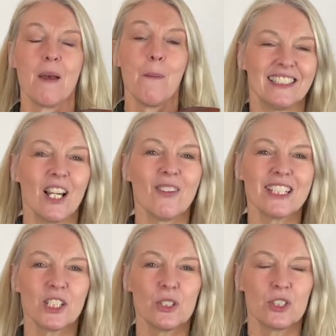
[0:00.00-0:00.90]
Now let's
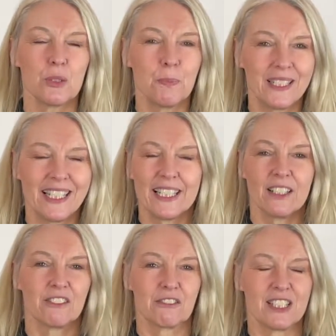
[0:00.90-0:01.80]
go to the beginning
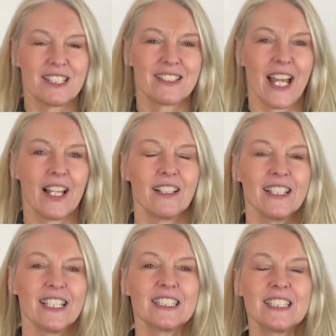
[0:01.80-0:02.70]
of this scale and
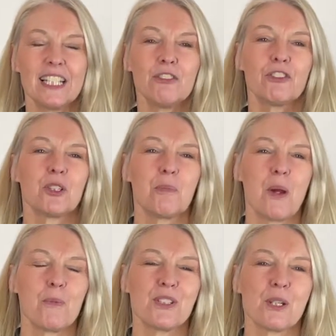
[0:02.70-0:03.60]
let's think for a
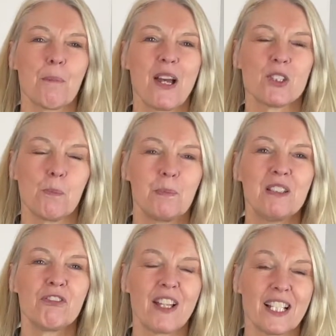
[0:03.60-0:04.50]
moment about the B
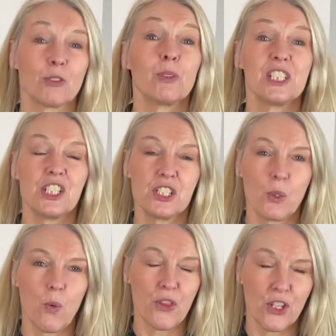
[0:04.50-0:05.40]
flat, which is your
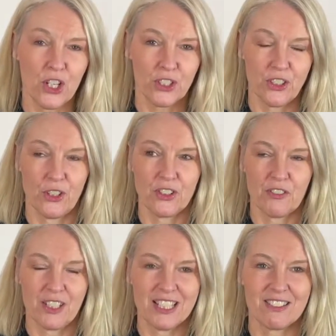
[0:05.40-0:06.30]
3rd note of
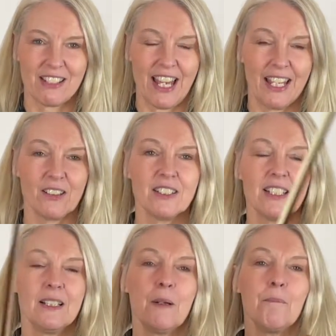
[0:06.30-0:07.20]
this scale.
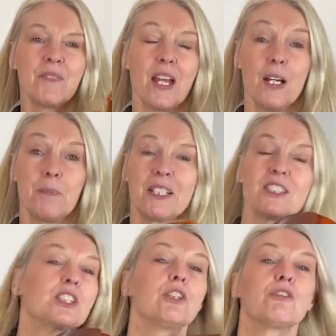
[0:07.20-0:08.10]

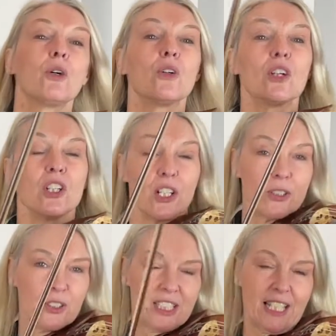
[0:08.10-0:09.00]
Because you've got a low
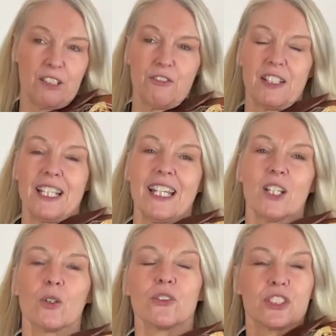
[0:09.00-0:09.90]
second finger here
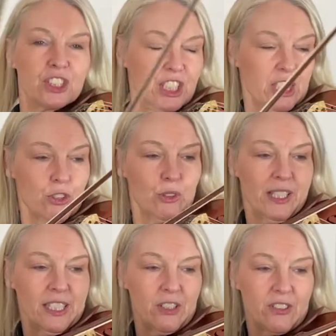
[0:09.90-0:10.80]
on the G
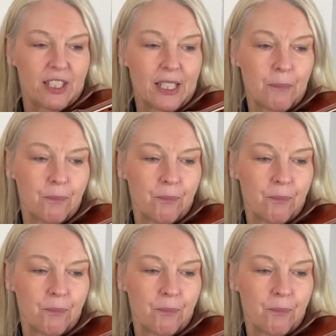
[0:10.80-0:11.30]
string, you see.